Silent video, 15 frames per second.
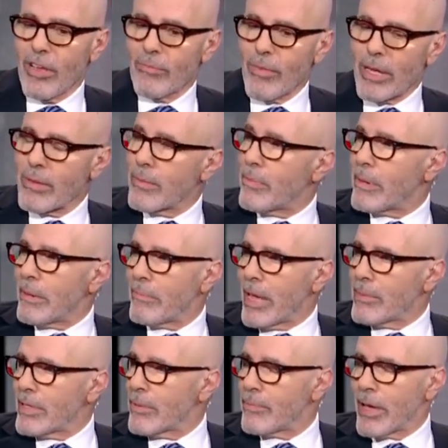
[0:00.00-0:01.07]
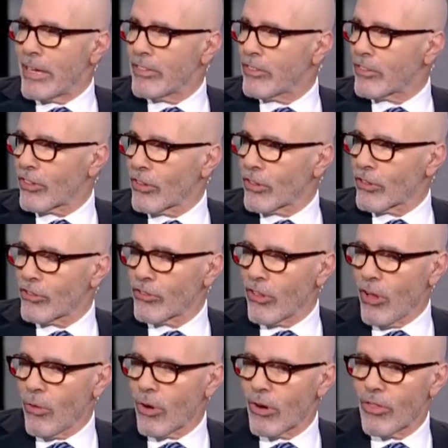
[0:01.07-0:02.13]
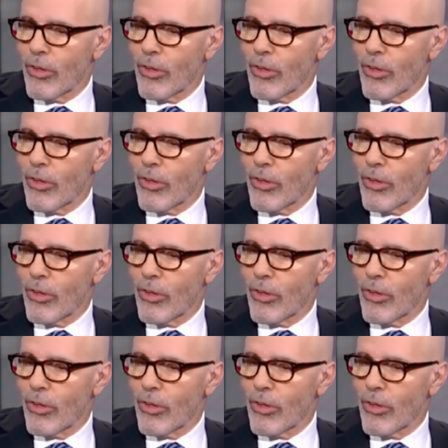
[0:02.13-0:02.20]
Maybe the pace is a little slower.